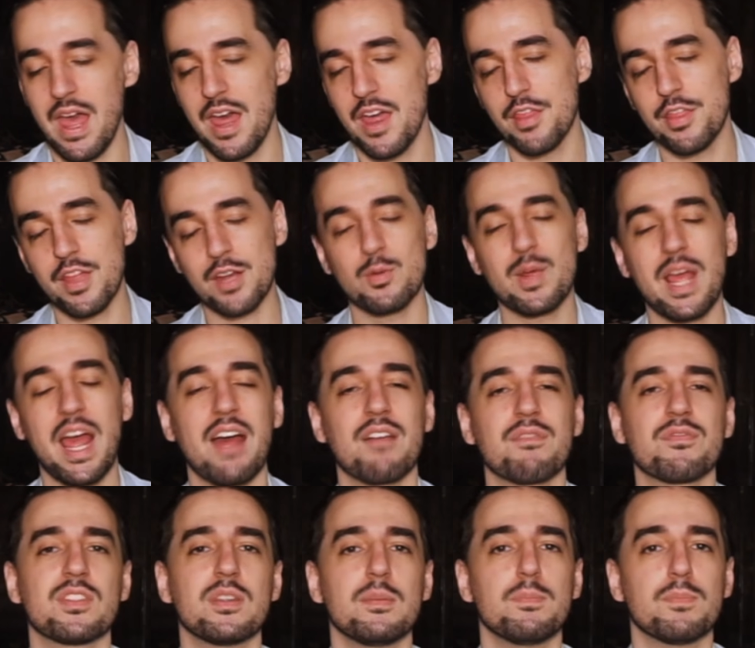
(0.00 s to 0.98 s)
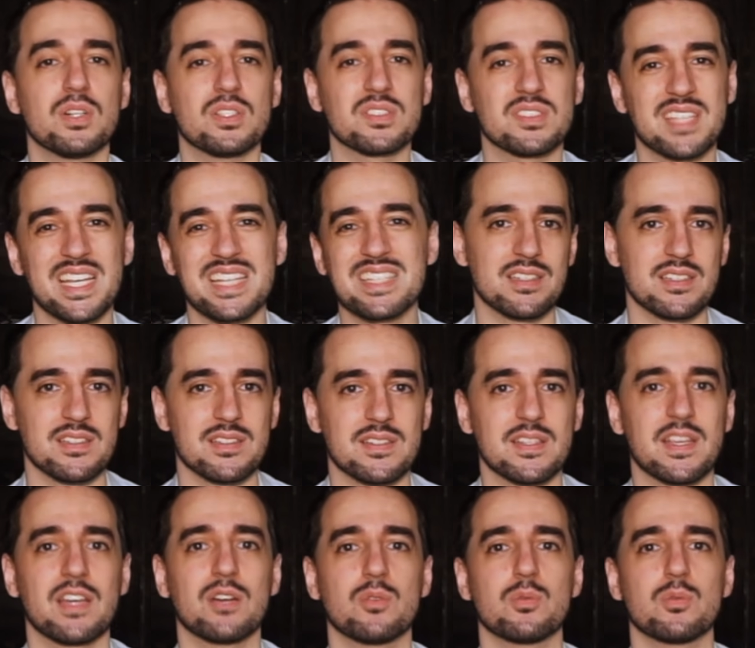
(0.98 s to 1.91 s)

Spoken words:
Then we have the pulsation scale,